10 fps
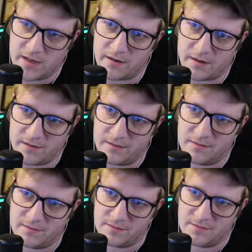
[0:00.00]
to Hell try yeah. it out.
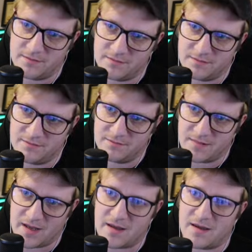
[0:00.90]

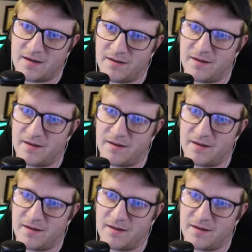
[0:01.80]
Hell